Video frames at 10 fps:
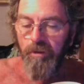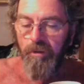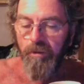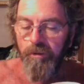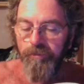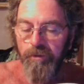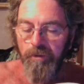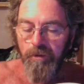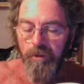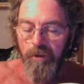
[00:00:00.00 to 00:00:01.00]
You know, if
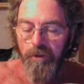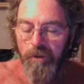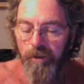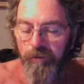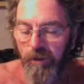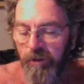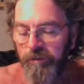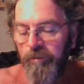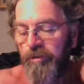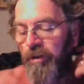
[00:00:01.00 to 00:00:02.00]
you... if there are
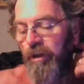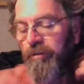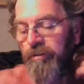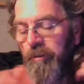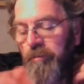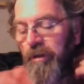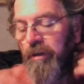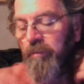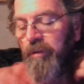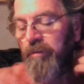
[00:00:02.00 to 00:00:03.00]
some changes to be
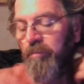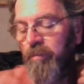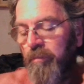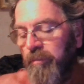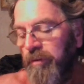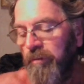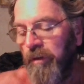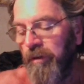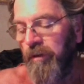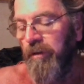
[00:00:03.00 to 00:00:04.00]
made, be
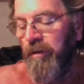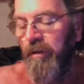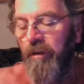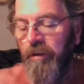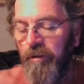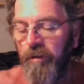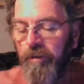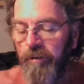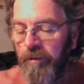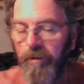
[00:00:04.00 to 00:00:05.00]
ready.
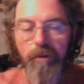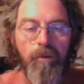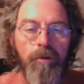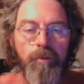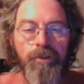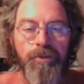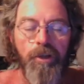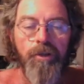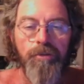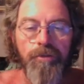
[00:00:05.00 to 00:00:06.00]
There are going to be
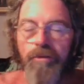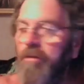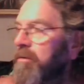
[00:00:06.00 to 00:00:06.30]
changes.